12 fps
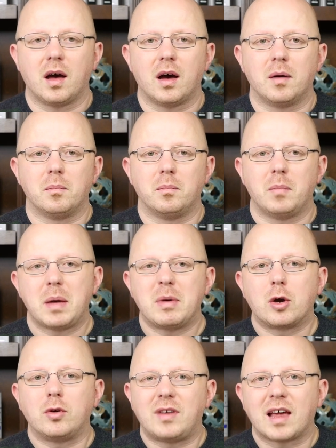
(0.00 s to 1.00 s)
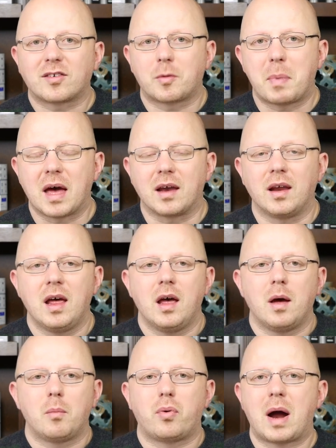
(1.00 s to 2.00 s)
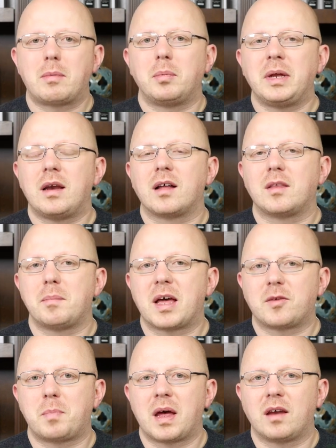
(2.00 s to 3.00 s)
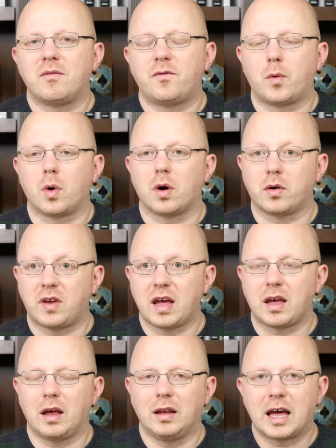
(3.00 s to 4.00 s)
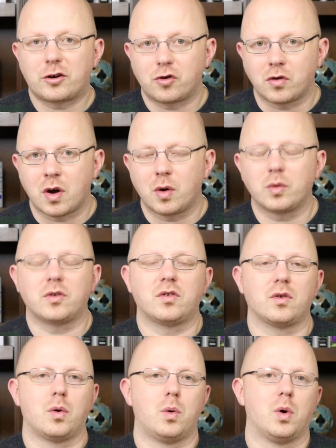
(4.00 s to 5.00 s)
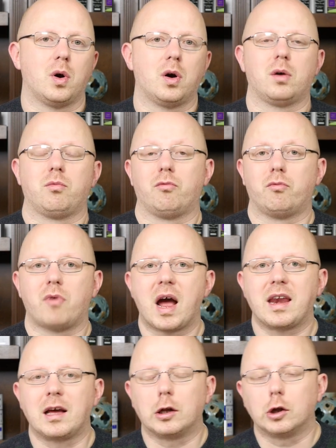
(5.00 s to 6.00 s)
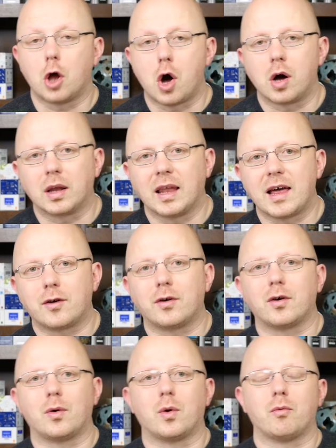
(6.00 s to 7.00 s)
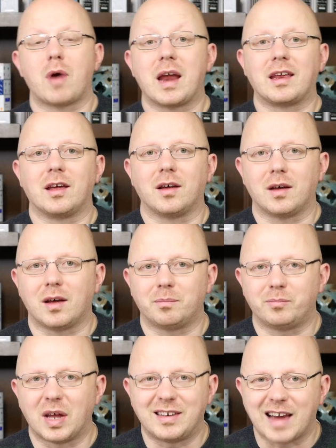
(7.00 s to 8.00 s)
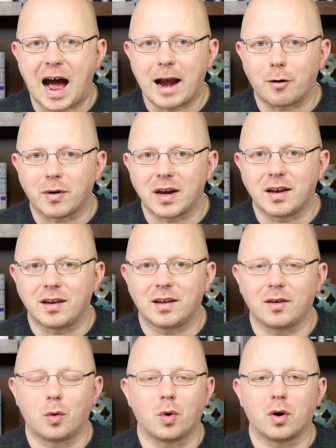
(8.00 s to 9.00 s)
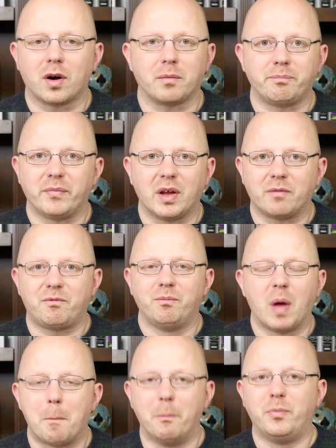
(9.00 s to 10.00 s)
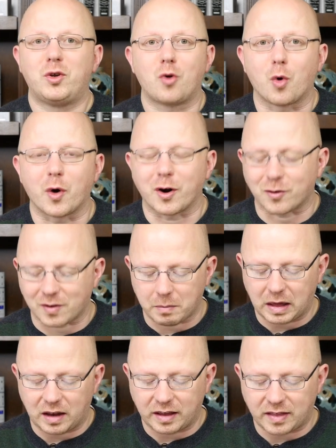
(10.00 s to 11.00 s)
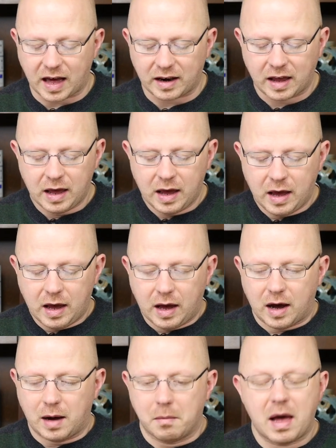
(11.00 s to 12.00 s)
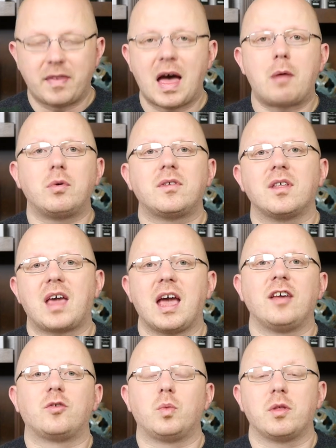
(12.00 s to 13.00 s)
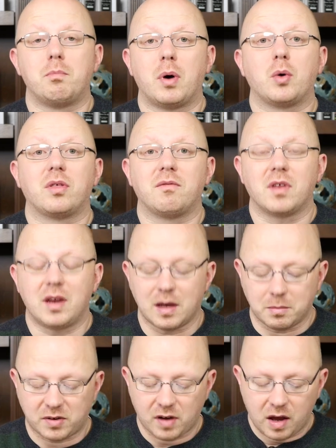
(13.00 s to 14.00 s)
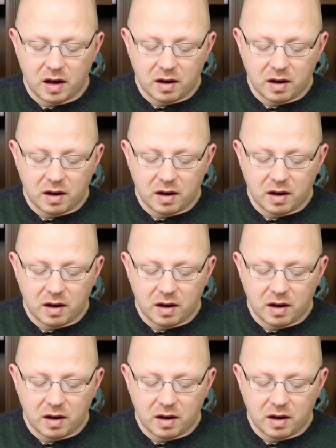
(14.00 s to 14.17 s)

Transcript: um, maybe a good desk pen probably not the best pen for taking lecture notes or writing a long letter or writing a, a, a diary or a, a, story or something like that. Um, and that was the case with both of the nibs.